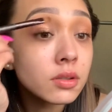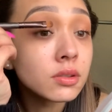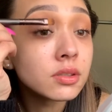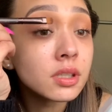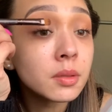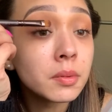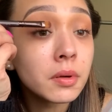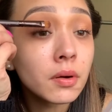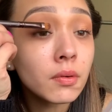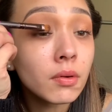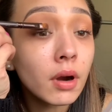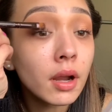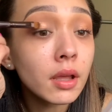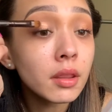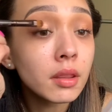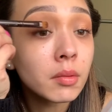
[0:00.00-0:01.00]
Just keep it
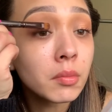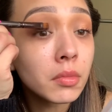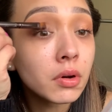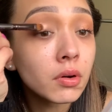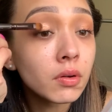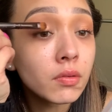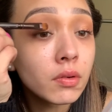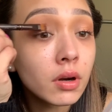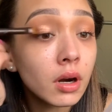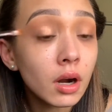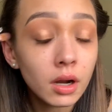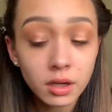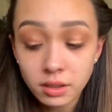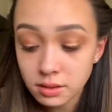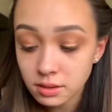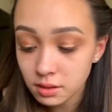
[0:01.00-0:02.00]
right in the middle of your
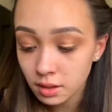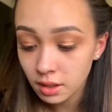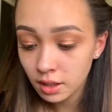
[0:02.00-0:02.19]
eyes.